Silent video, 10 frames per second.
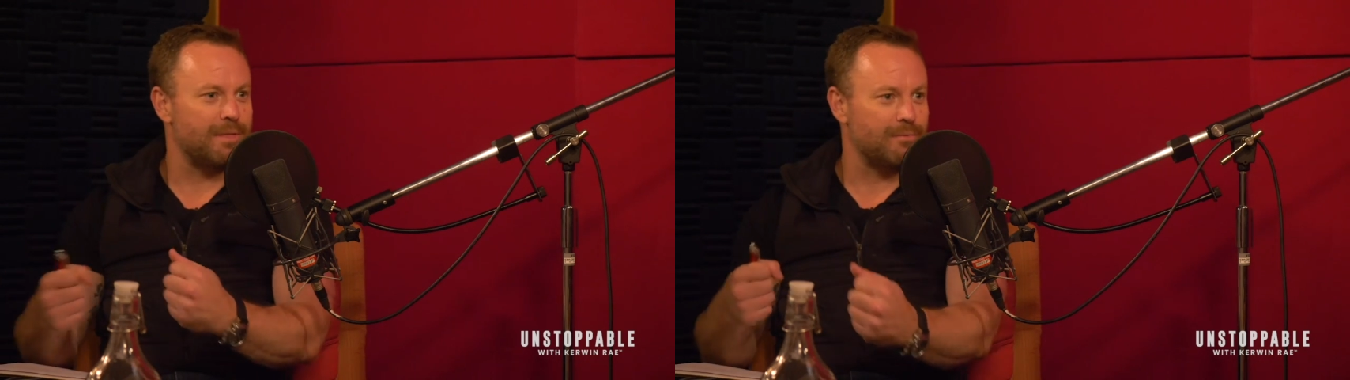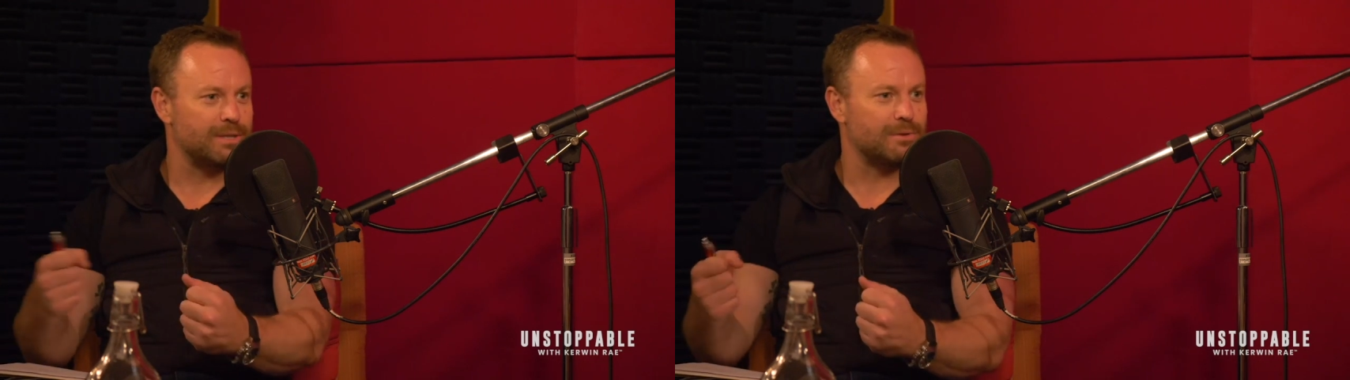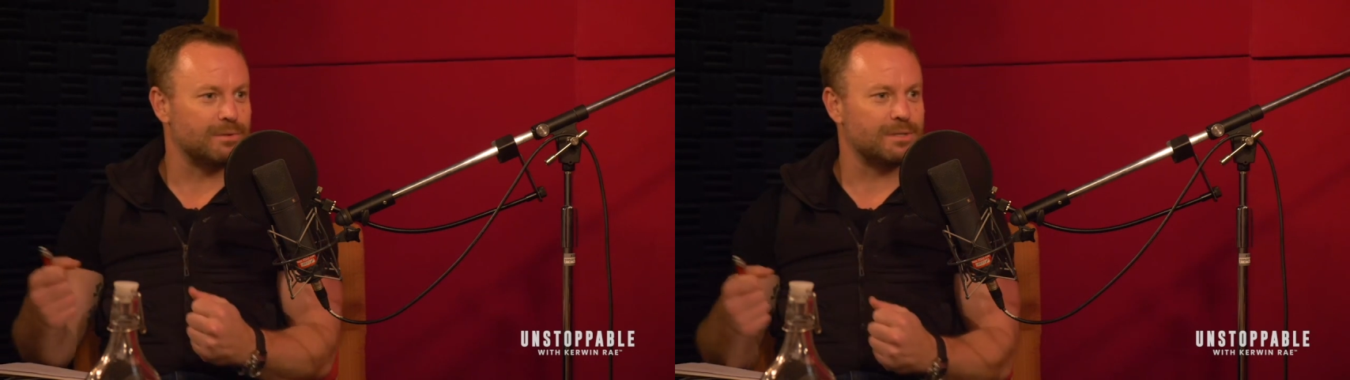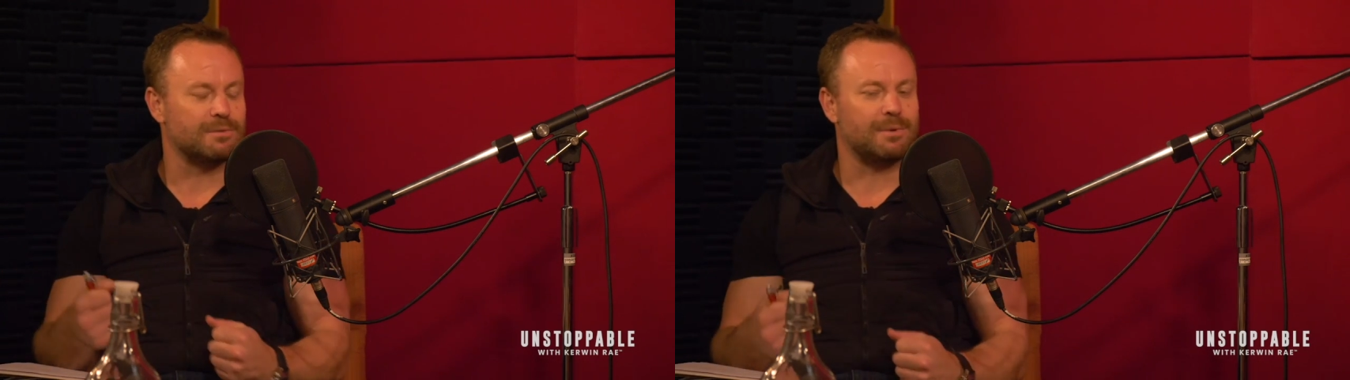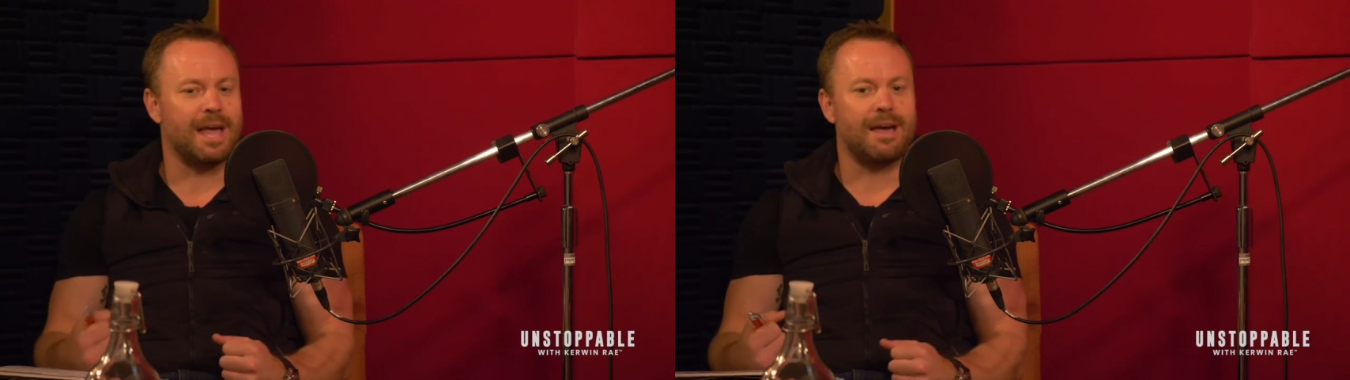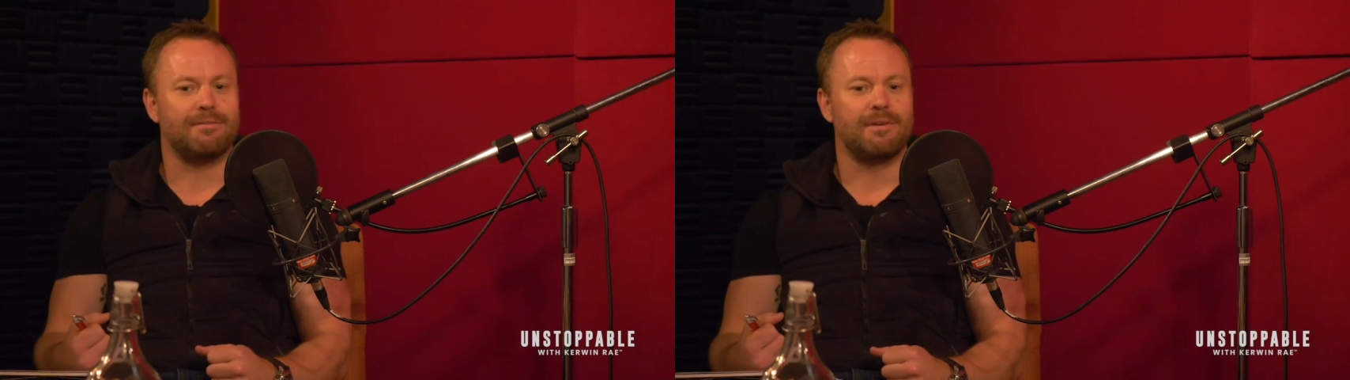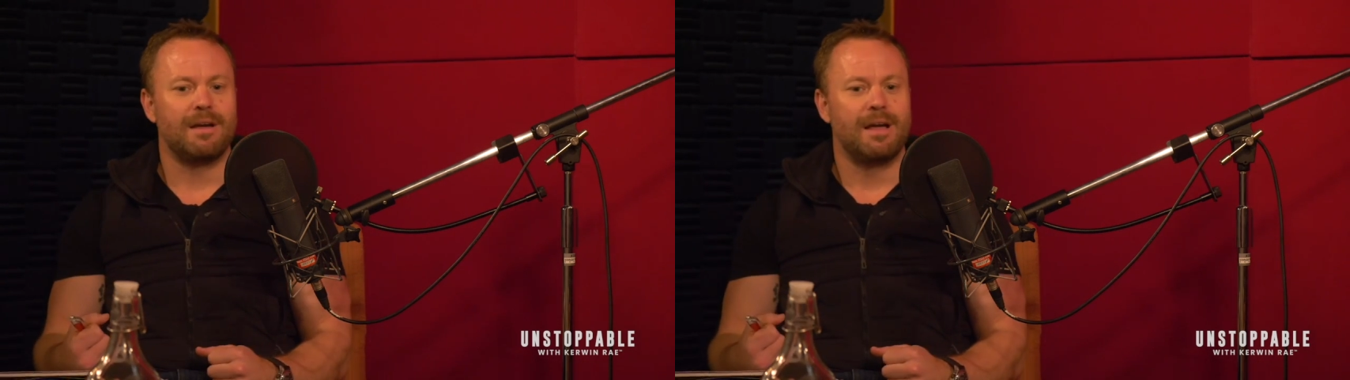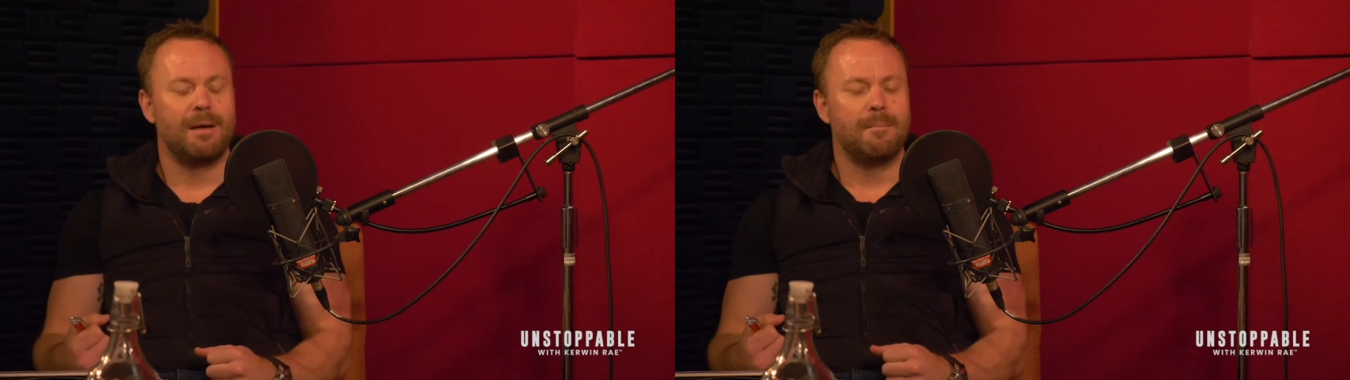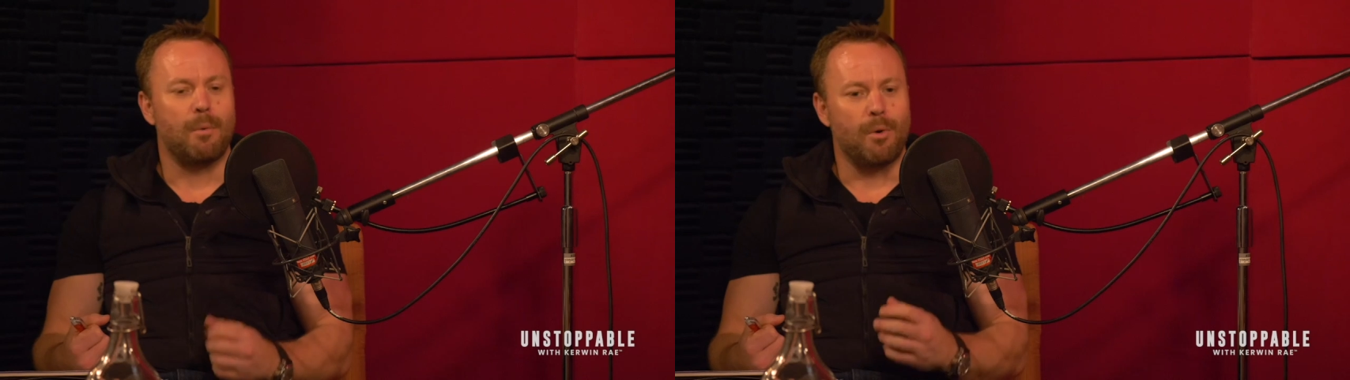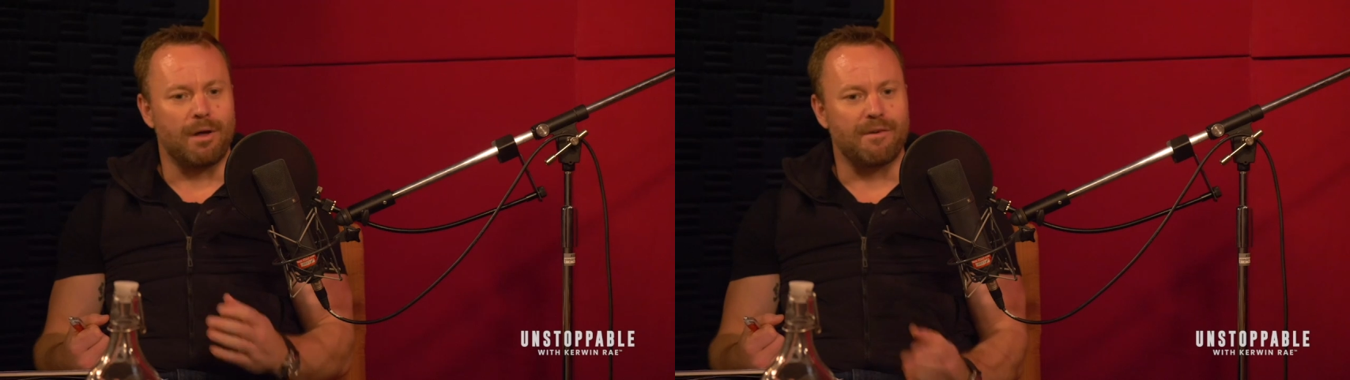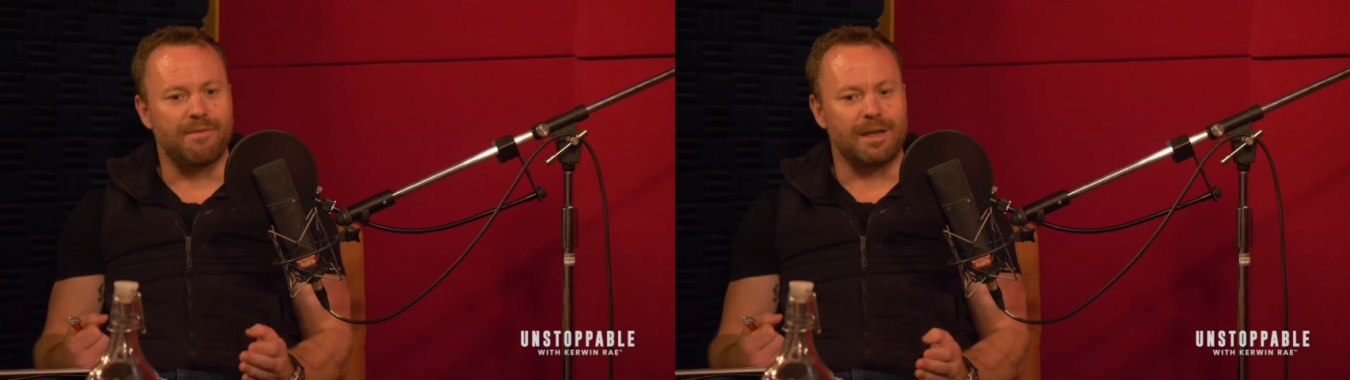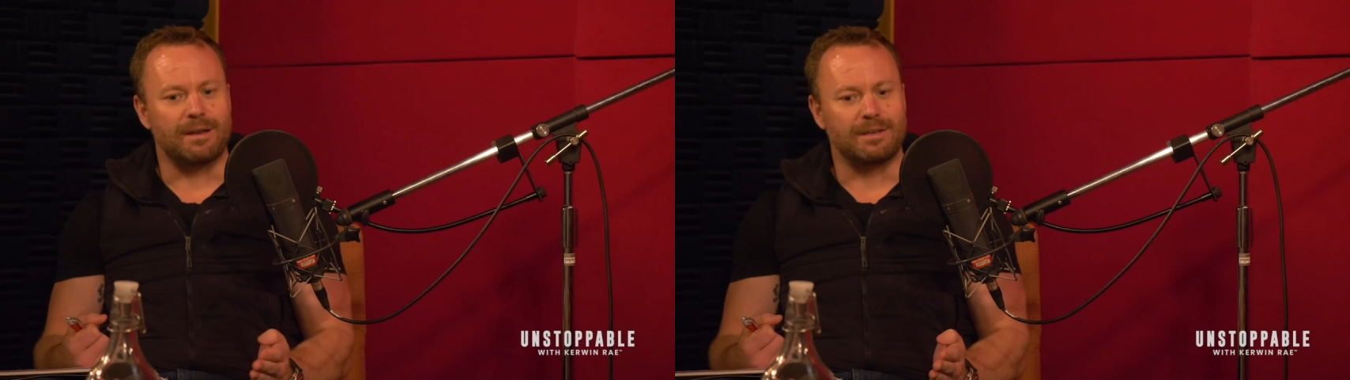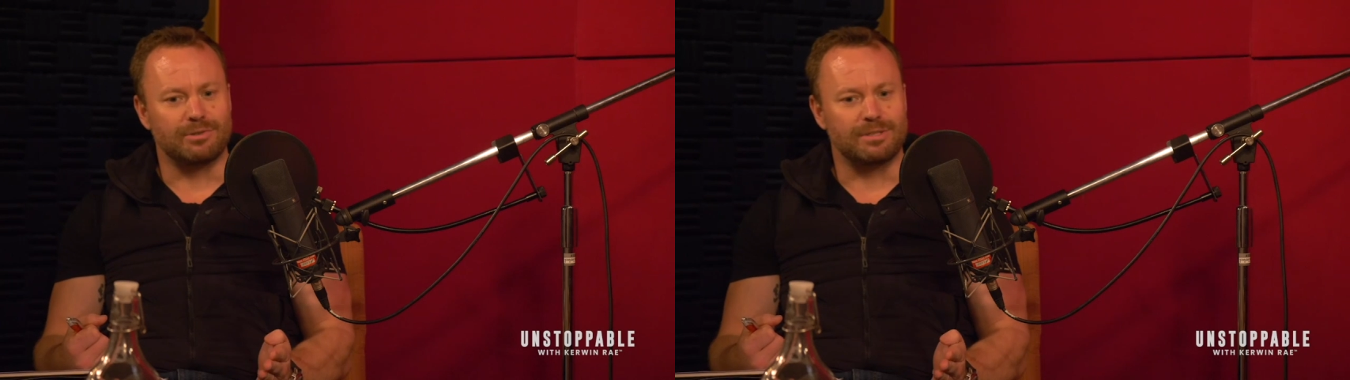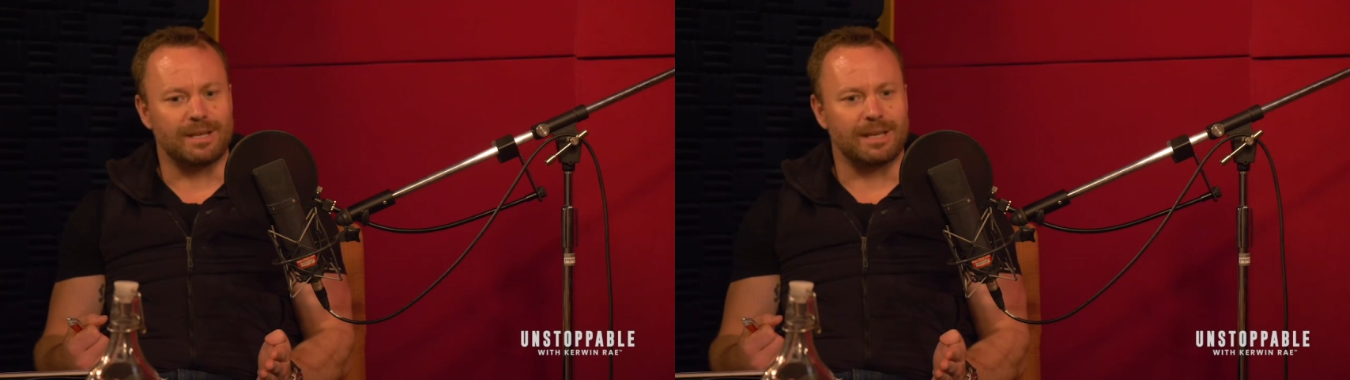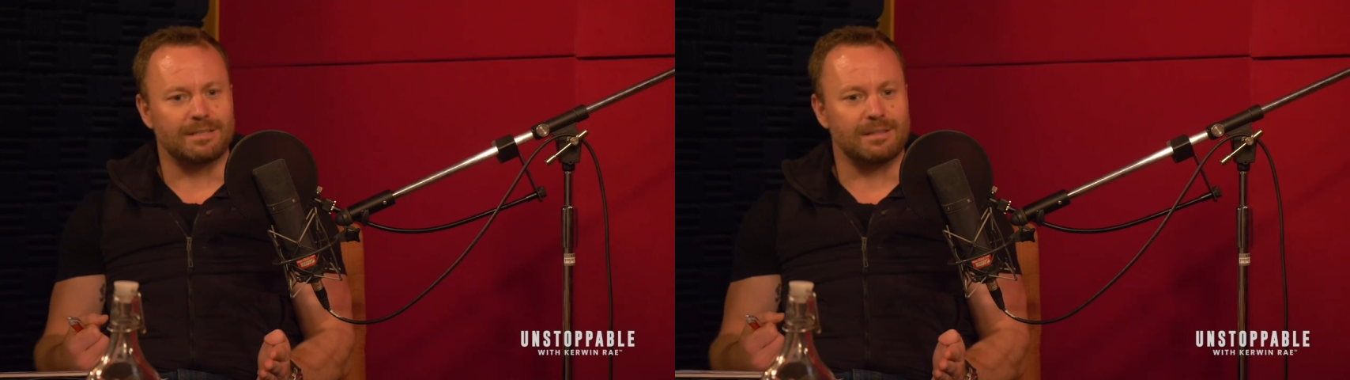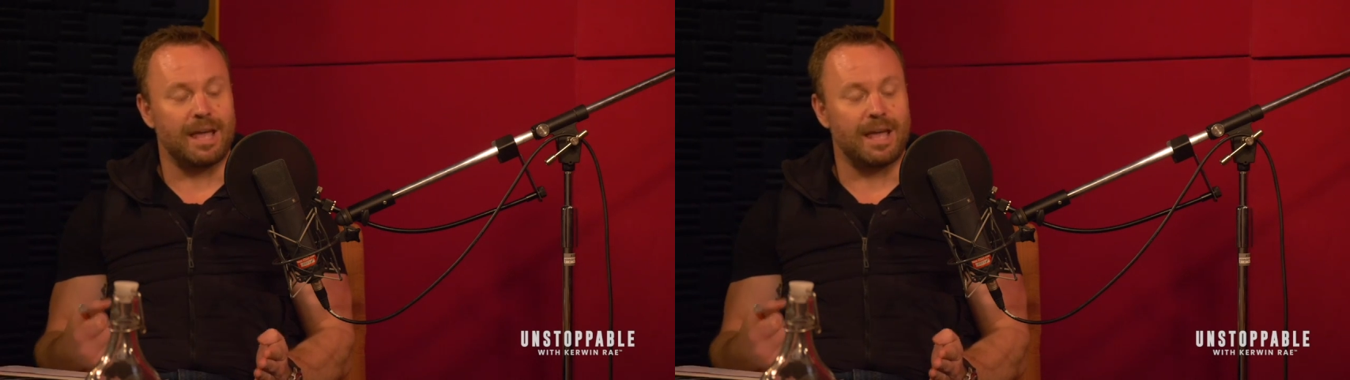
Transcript: and the resources that we have. But what I've found interesting is the